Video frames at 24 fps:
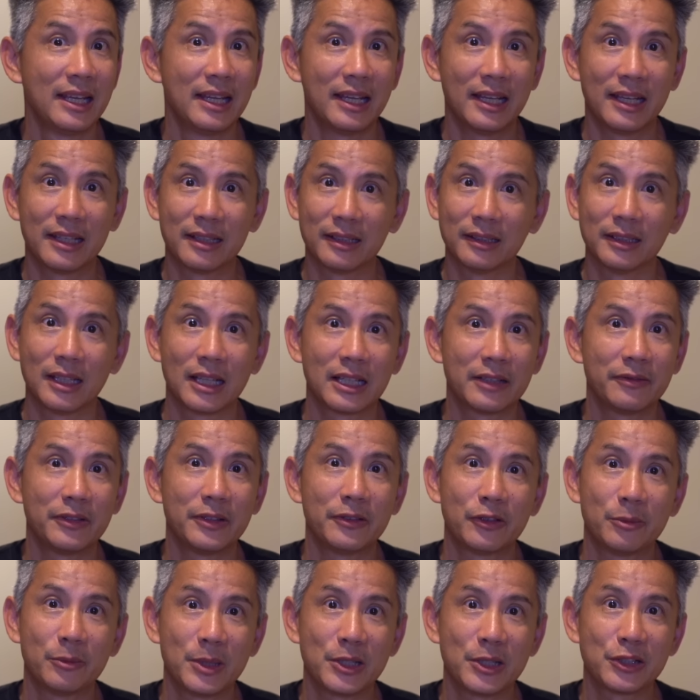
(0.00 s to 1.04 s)
and a lot of
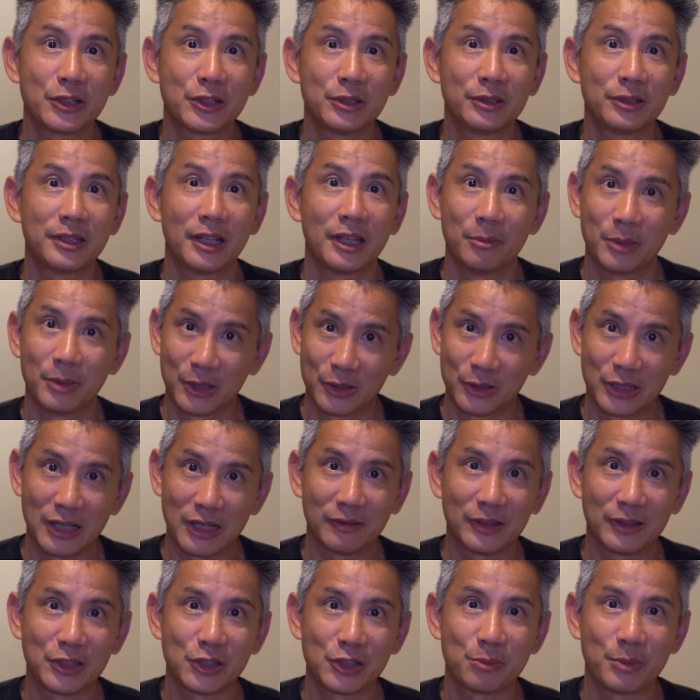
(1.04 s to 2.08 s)
information about
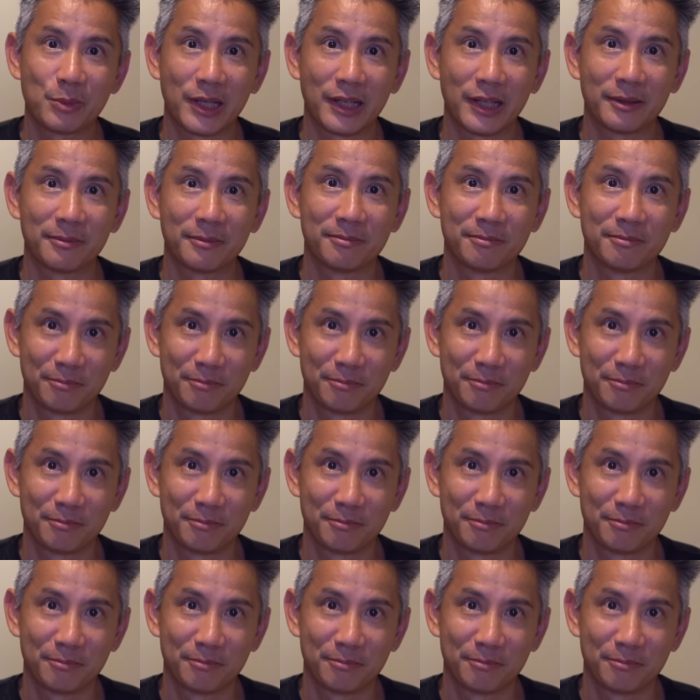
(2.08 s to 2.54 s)
traveling in Japan.